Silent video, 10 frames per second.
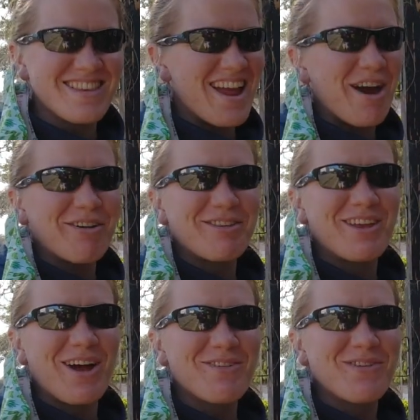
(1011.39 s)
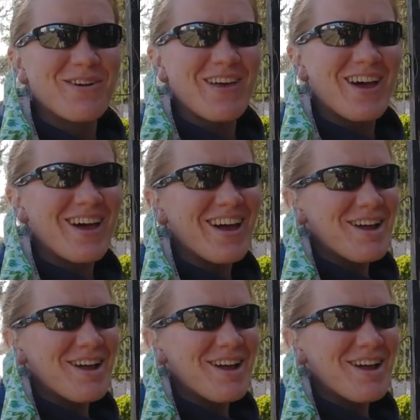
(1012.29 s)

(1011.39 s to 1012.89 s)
Now it's time for the